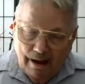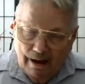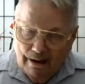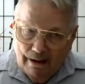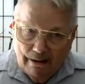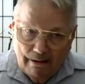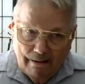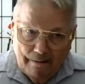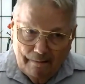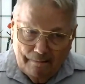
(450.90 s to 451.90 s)

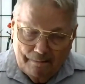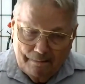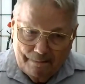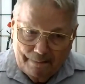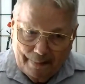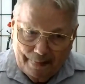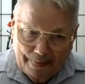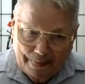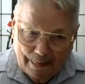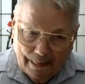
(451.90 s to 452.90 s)
and on.
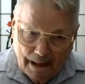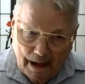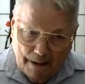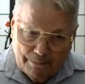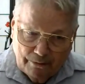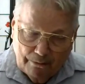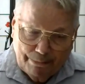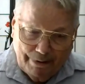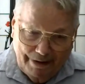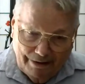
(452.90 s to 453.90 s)
I'm so
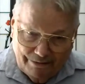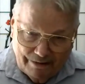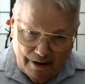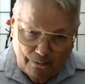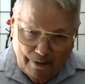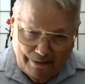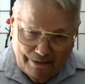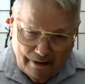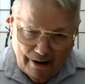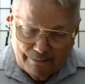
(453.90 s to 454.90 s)
pleased that I went
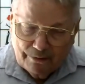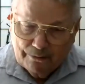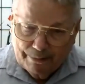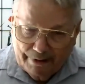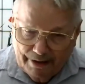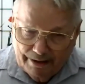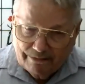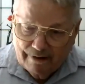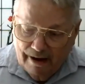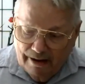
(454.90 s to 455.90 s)
there. I'm so
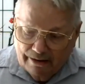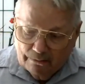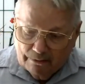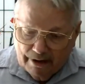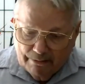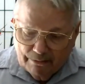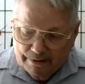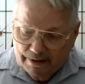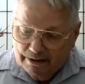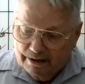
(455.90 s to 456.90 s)
pleased that we're able
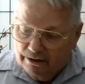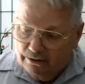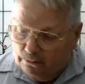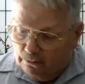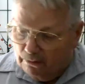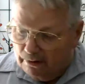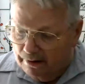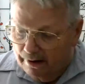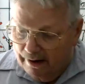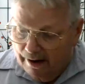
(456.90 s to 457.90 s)
to continue
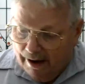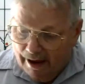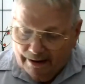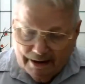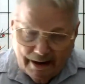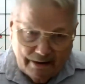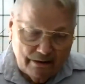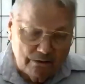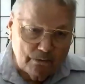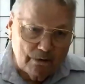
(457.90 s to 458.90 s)
on and to get
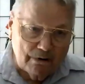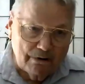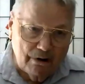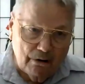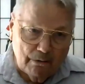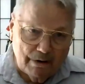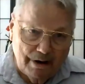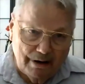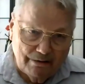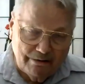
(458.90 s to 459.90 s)
this work going
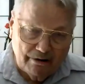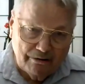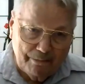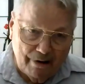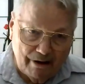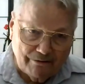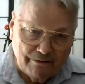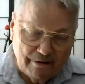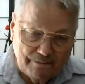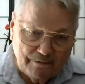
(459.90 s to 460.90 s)
in such a
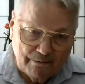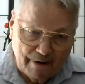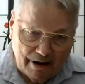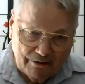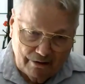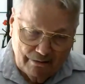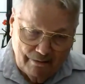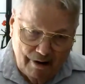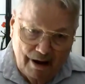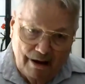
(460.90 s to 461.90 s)
positive direction.
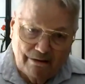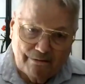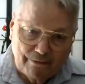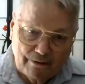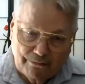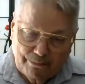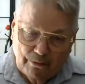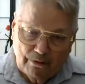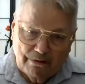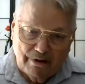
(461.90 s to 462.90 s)
The first
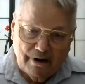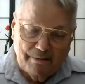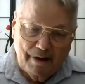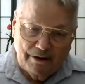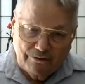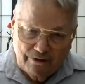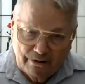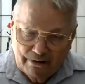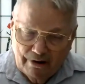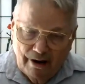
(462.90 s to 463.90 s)
book that I
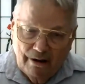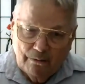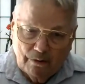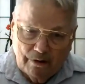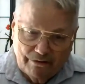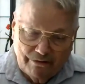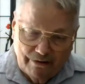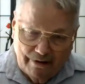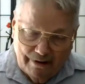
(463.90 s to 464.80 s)
mentioned was